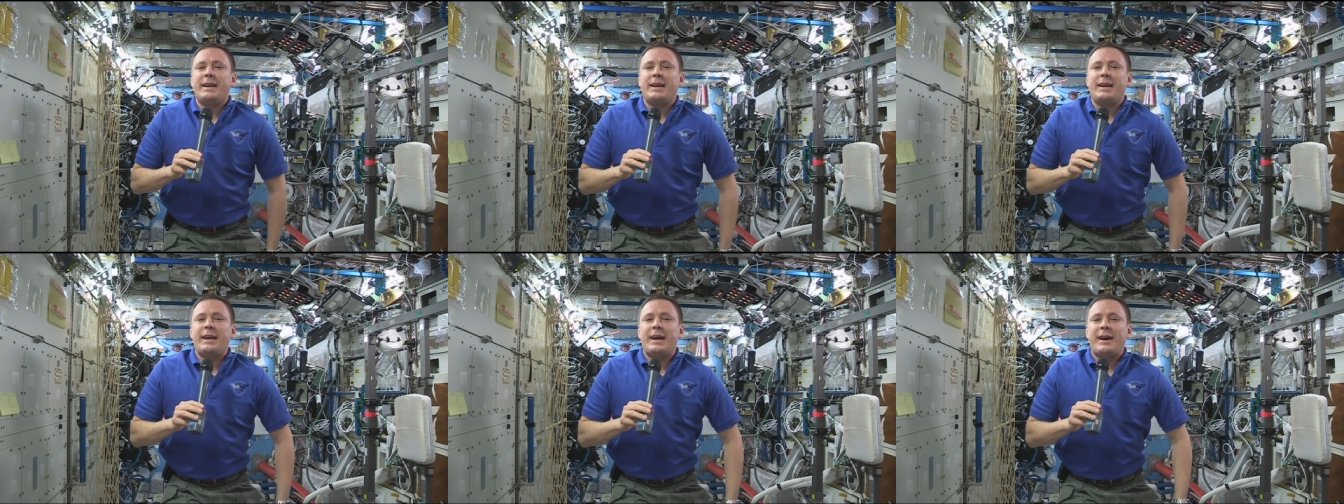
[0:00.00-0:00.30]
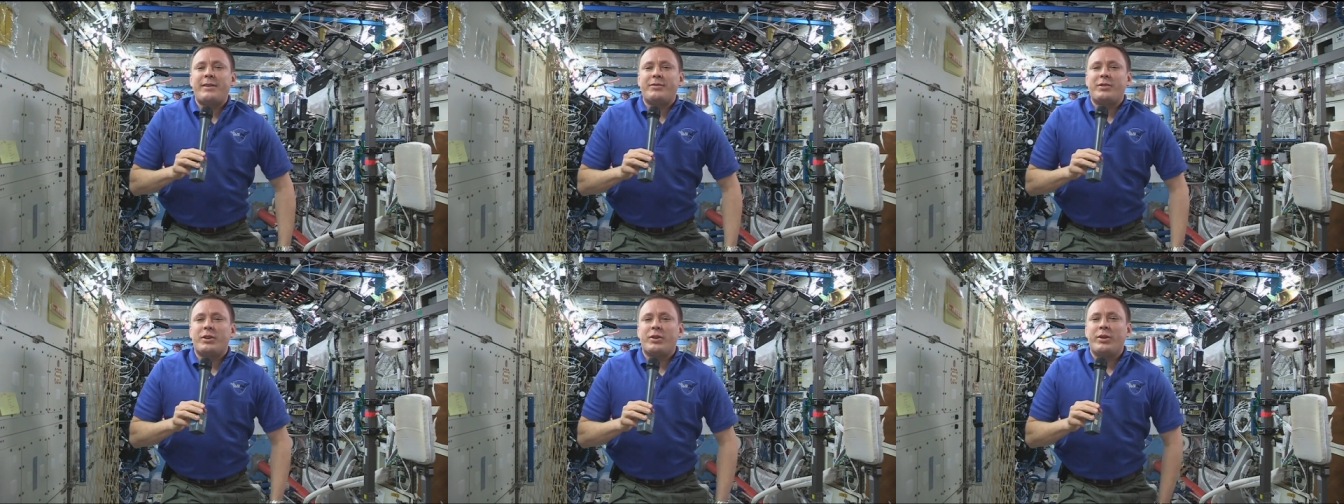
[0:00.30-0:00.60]

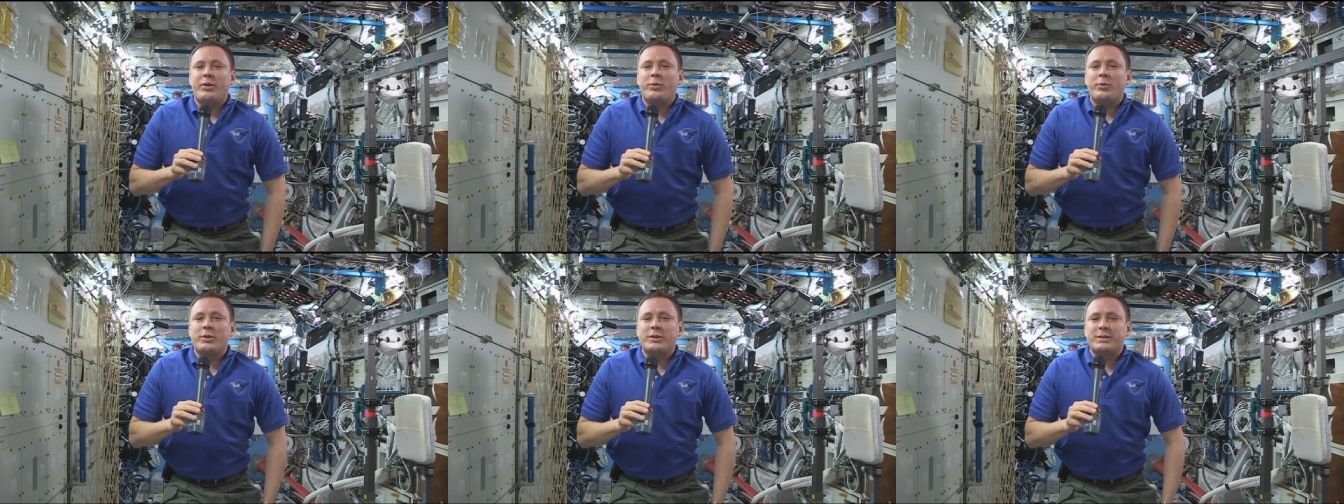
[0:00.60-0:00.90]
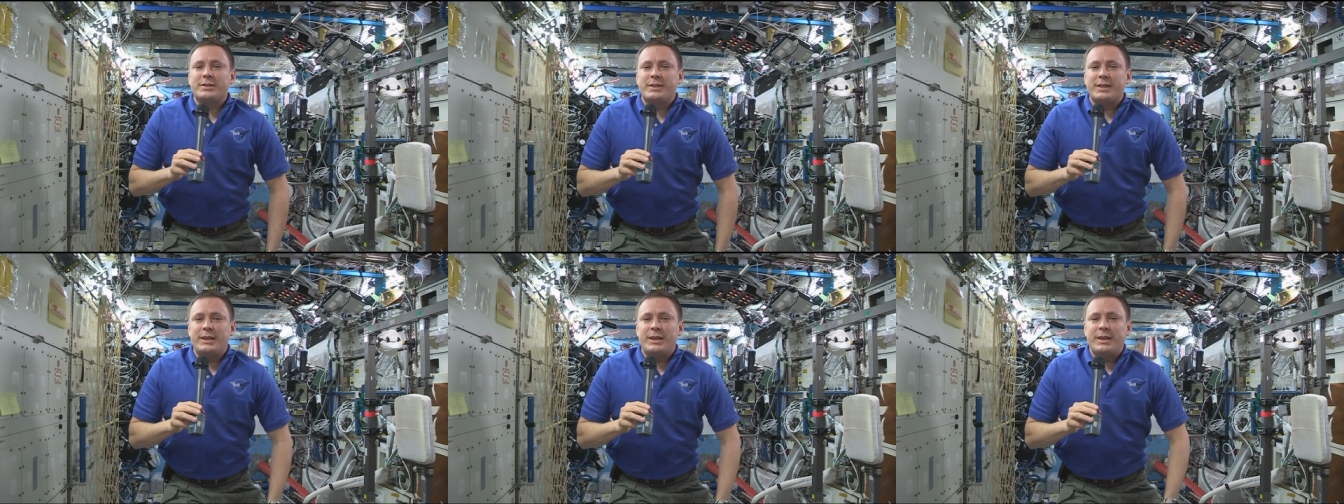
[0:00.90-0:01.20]
after all the
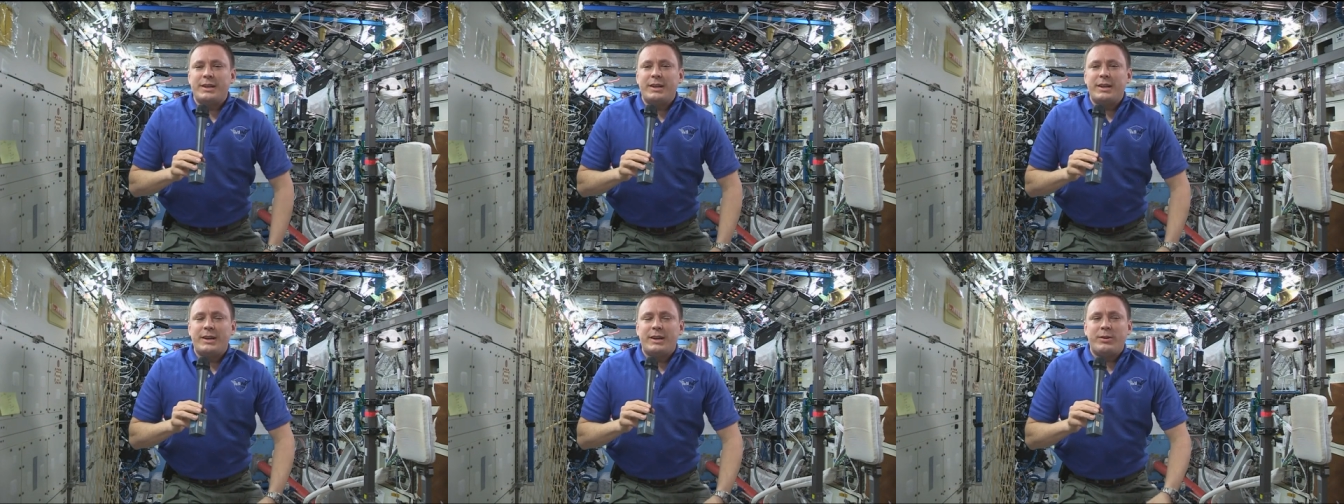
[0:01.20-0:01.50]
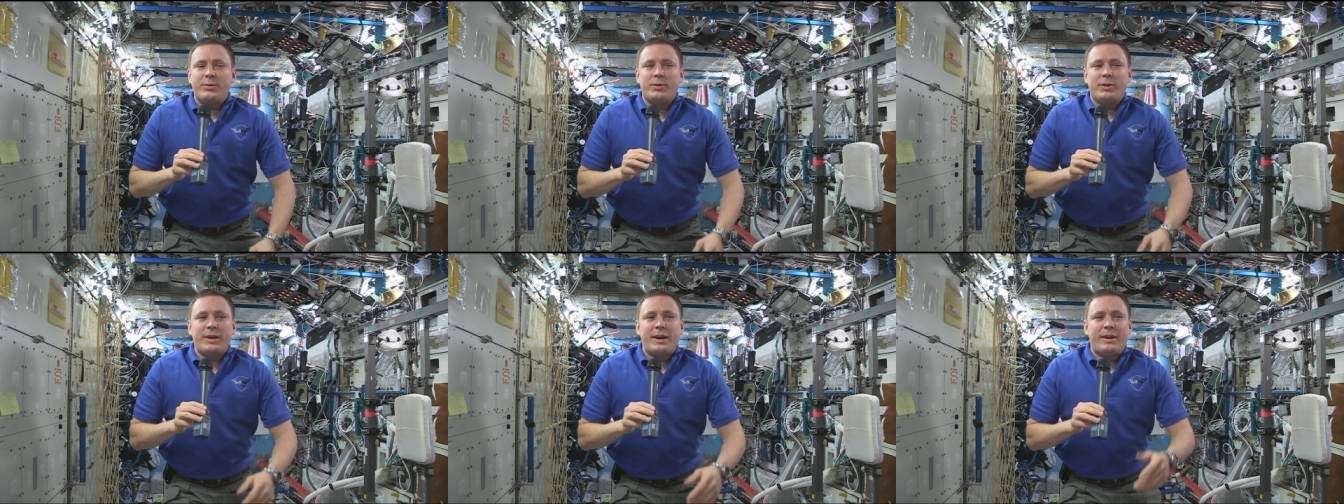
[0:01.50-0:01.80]
work's done,
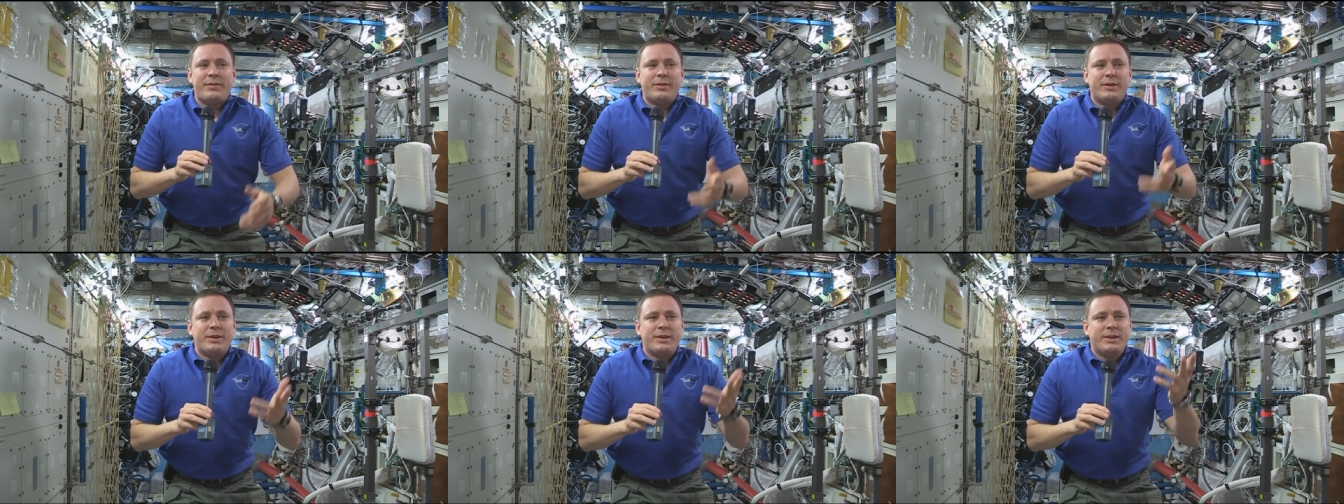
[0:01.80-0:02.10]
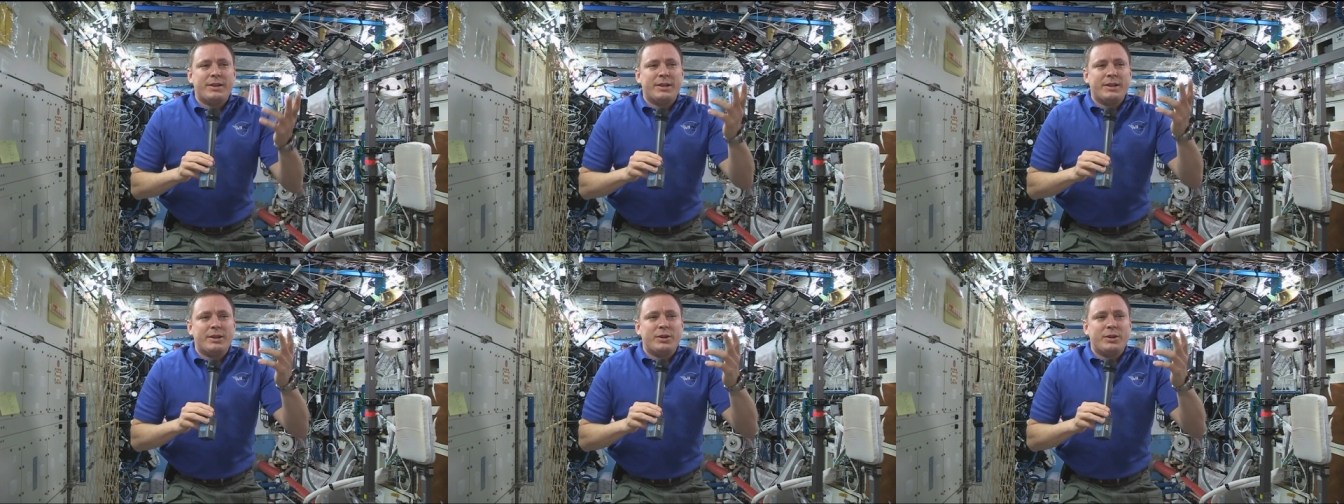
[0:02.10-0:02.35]
uh, we'll have a,